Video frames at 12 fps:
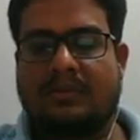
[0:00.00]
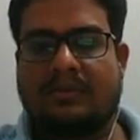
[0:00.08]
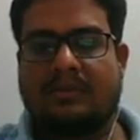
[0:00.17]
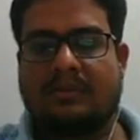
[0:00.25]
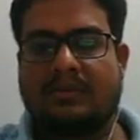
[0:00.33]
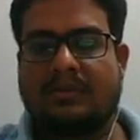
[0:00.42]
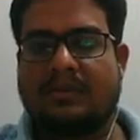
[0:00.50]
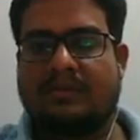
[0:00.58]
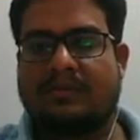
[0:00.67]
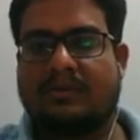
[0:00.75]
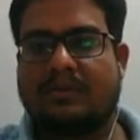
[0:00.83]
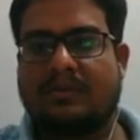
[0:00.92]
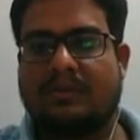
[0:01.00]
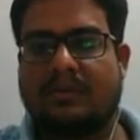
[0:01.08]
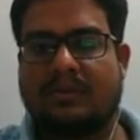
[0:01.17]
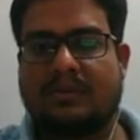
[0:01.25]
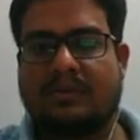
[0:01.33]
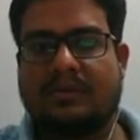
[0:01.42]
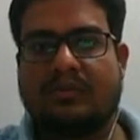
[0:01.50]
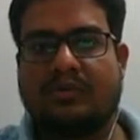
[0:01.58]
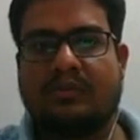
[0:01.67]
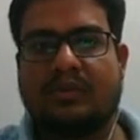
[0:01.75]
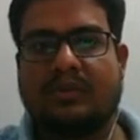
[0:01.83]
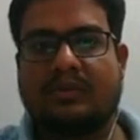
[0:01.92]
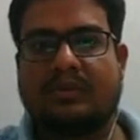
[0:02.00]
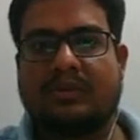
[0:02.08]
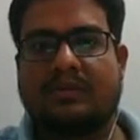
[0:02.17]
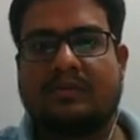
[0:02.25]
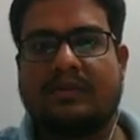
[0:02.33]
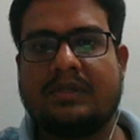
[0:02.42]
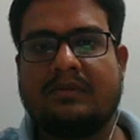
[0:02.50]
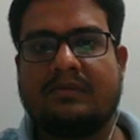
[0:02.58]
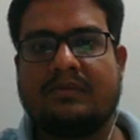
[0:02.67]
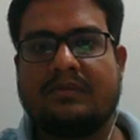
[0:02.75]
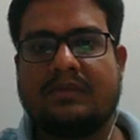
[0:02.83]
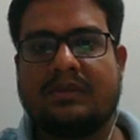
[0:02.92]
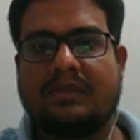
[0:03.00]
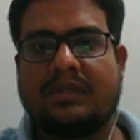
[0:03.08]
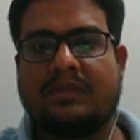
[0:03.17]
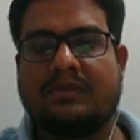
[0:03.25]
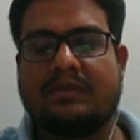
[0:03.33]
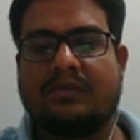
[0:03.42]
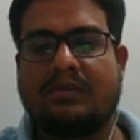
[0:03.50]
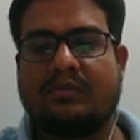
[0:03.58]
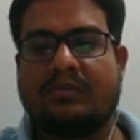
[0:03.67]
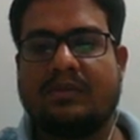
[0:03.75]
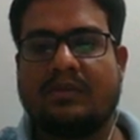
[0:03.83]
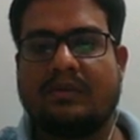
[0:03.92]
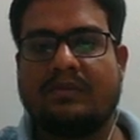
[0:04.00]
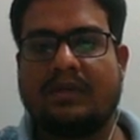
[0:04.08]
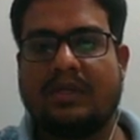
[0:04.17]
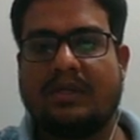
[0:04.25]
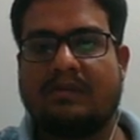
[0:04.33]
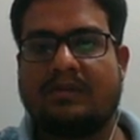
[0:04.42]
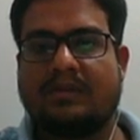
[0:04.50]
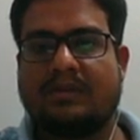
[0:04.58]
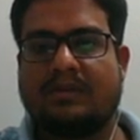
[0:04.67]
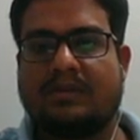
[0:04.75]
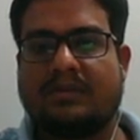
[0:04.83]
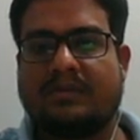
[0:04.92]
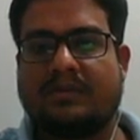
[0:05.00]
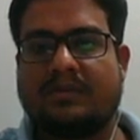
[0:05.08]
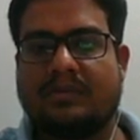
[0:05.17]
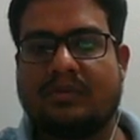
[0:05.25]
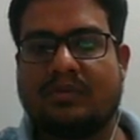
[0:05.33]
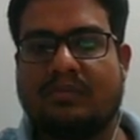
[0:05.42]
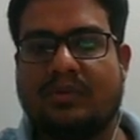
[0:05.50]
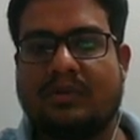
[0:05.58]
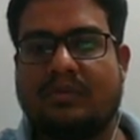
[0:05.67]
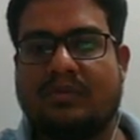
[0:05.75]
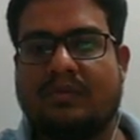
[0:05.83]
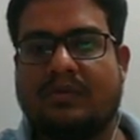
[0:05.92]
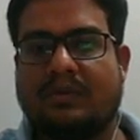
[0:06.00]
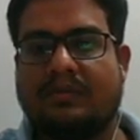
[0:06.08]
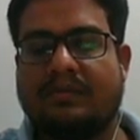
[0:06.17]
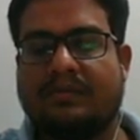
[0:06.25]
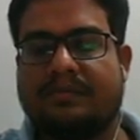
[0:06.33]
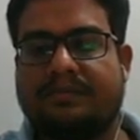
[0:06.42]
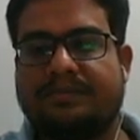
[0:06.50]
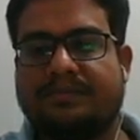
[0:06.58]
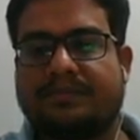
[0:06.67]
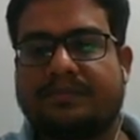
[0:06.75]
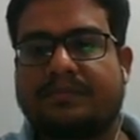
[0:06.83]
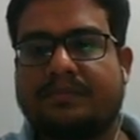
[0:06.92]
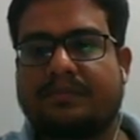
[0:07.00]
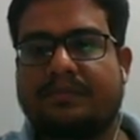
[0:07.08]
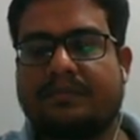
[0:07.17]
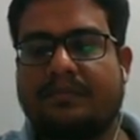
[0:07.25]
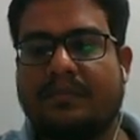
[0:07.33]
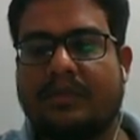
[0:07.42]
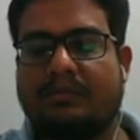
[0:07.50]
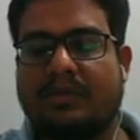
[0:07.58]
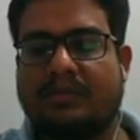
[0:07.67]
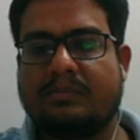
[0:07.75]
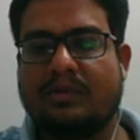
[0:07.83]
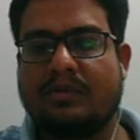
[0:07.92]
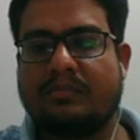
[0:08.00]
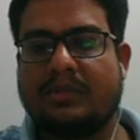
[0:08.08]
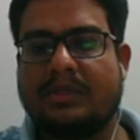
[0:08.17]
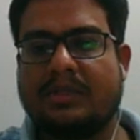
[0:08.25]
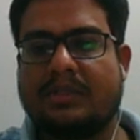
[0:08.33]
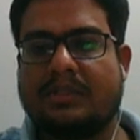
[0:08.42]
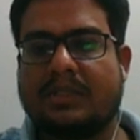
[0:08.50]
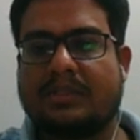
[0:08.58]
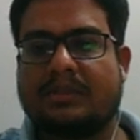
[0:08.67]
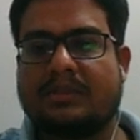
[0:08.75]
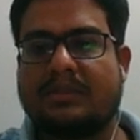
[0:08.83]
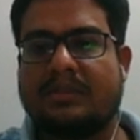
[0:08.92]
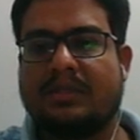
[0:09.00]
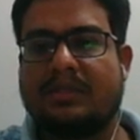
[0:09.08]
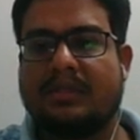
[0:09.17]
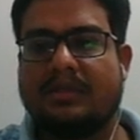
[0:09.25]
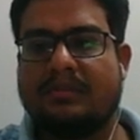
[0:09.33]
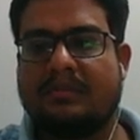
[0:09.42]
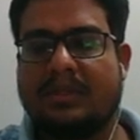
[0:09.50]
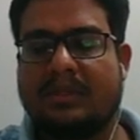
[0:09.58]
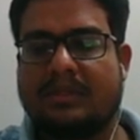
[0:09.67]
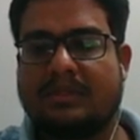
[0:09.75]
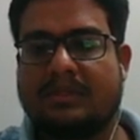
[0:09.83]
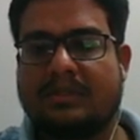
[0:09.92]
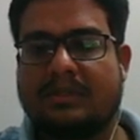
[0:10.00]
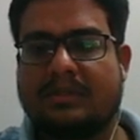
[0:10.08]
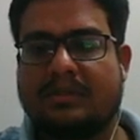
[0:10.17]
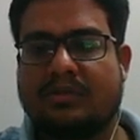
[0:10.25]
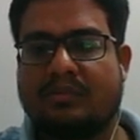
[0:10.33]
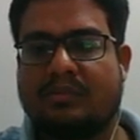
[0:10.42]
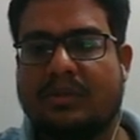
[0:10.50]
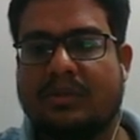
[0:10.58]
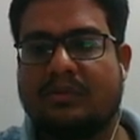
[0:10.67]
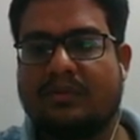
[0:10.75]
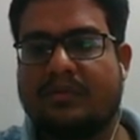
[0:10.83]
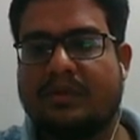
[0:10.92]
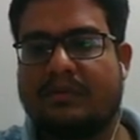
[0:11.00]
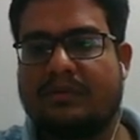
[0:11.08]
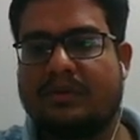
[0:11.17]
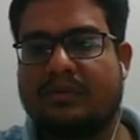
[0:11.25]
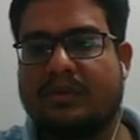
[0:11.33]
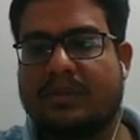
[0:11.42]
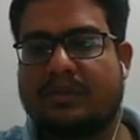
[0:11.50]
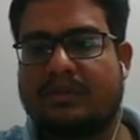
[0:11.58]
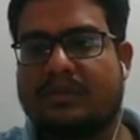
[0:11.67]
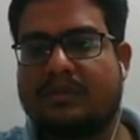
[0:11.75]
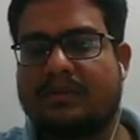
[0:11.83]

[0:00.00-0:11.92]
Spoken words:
So therefore this is 0.65, and that is equal to P of A, which is 0.25, plus P of B, that is X, minus this is 0.25 into X.